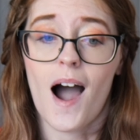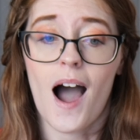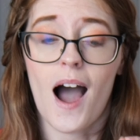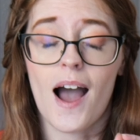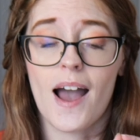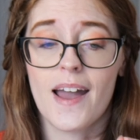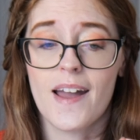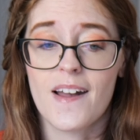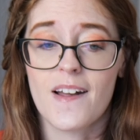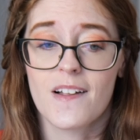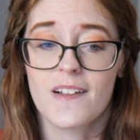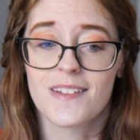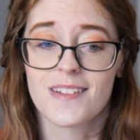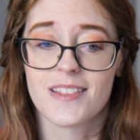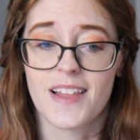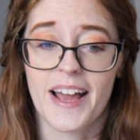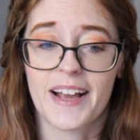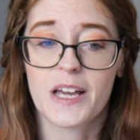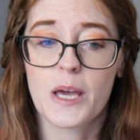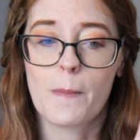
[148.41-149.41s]
I
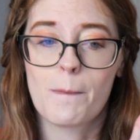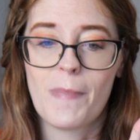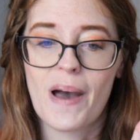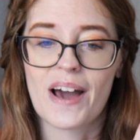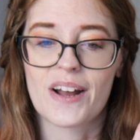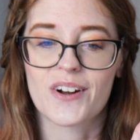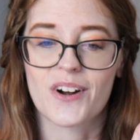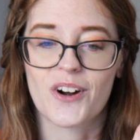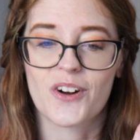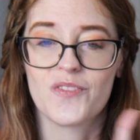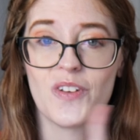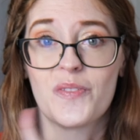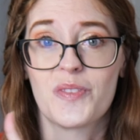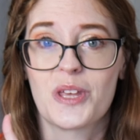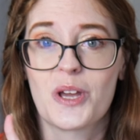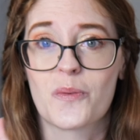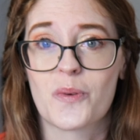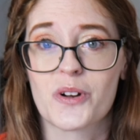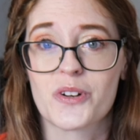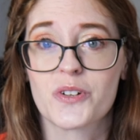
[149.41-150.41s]
like it better than
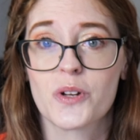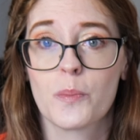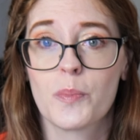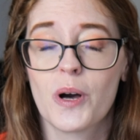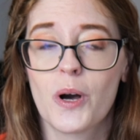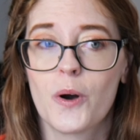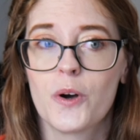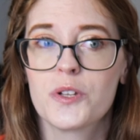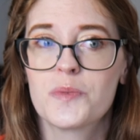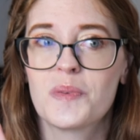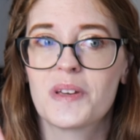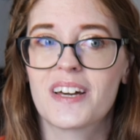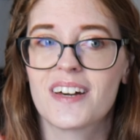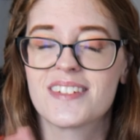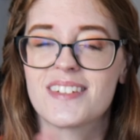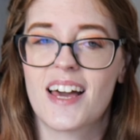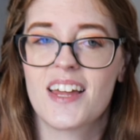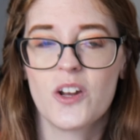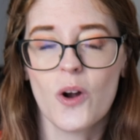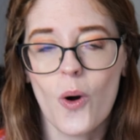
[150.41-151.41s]
the original pose
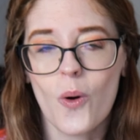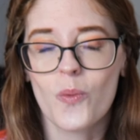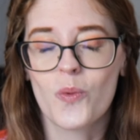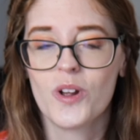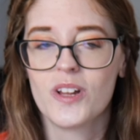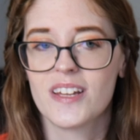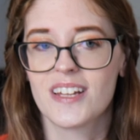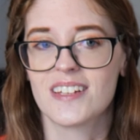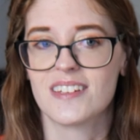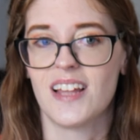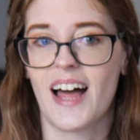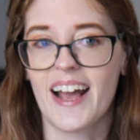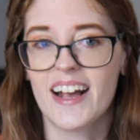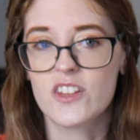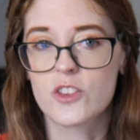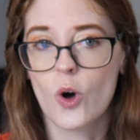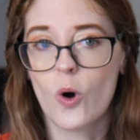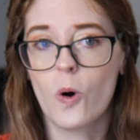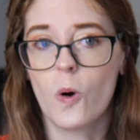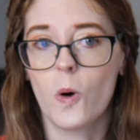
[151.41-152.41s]
because I don't really
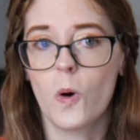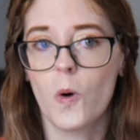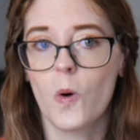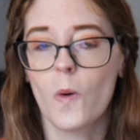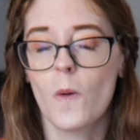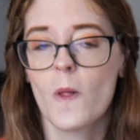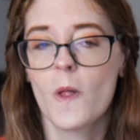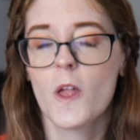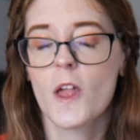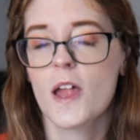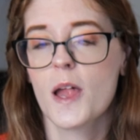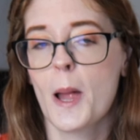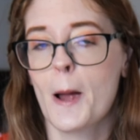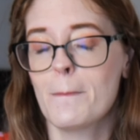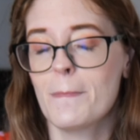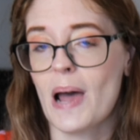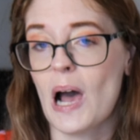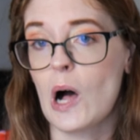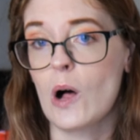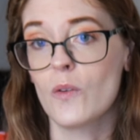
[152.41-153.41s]
like the whole
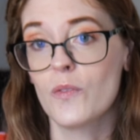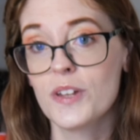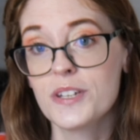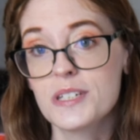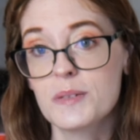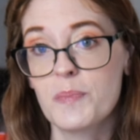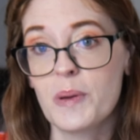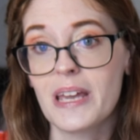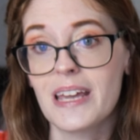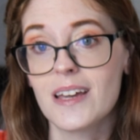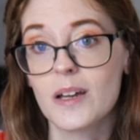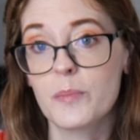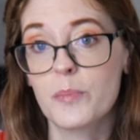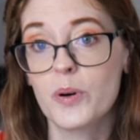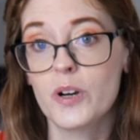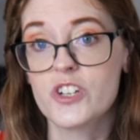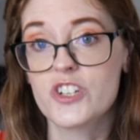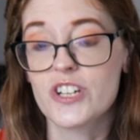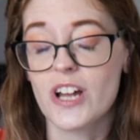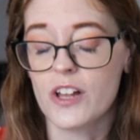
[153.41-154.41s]
pelvis being
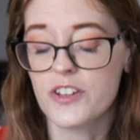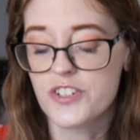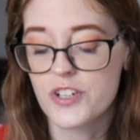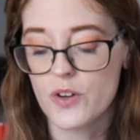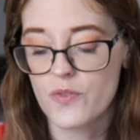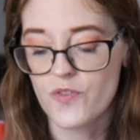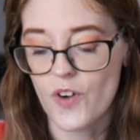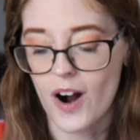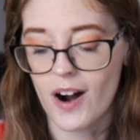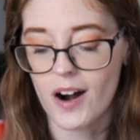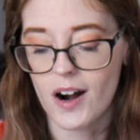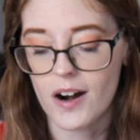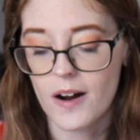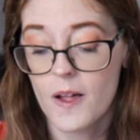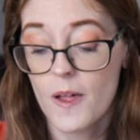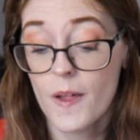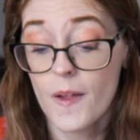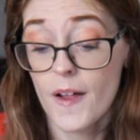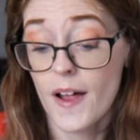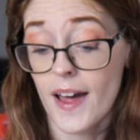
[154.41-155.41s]
pushed out so
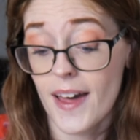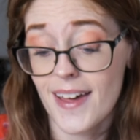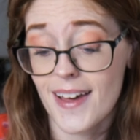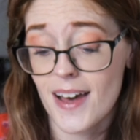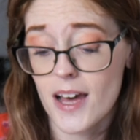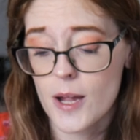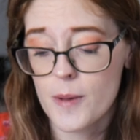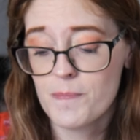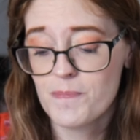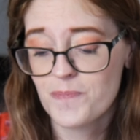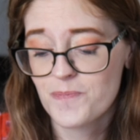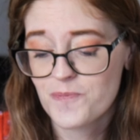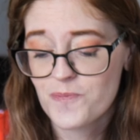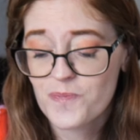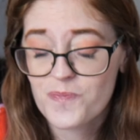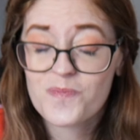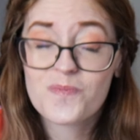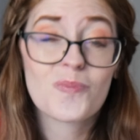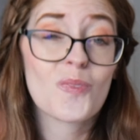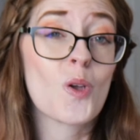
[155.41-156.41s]
far. And
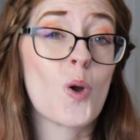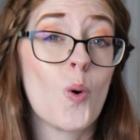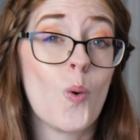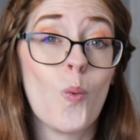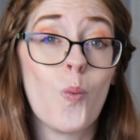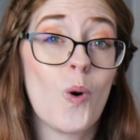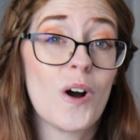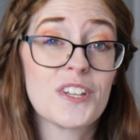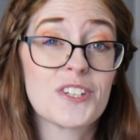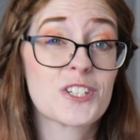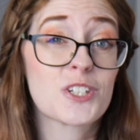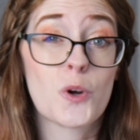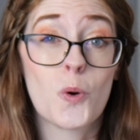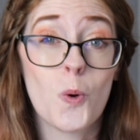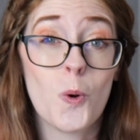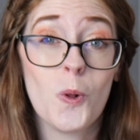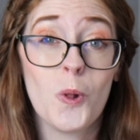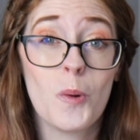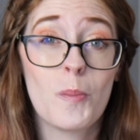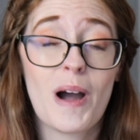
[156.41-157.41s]
what's
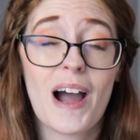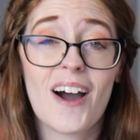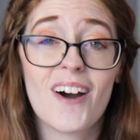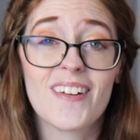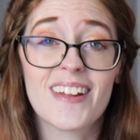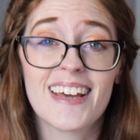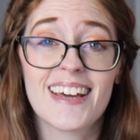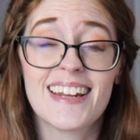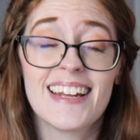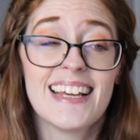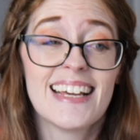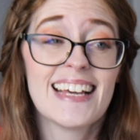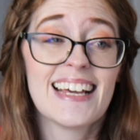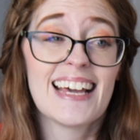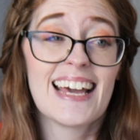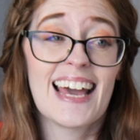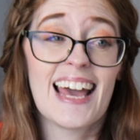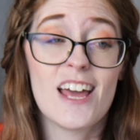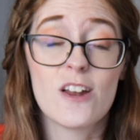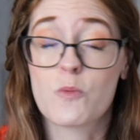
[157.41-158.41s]
cool about it
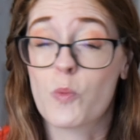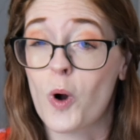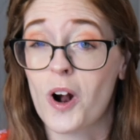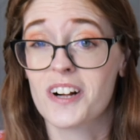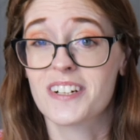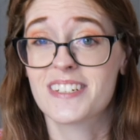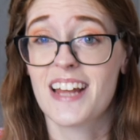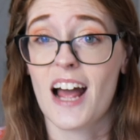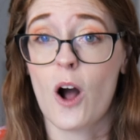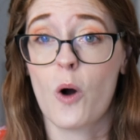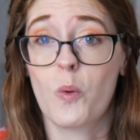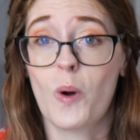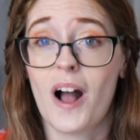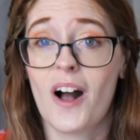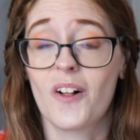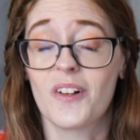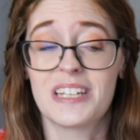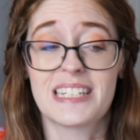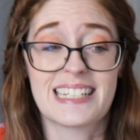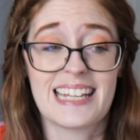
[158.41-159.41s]
and worked out
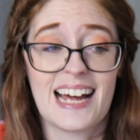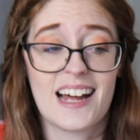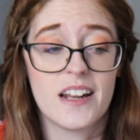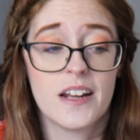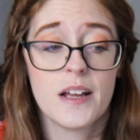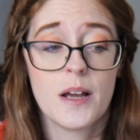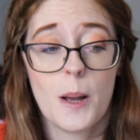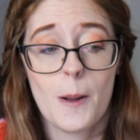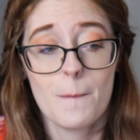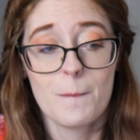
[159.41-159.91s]
well is that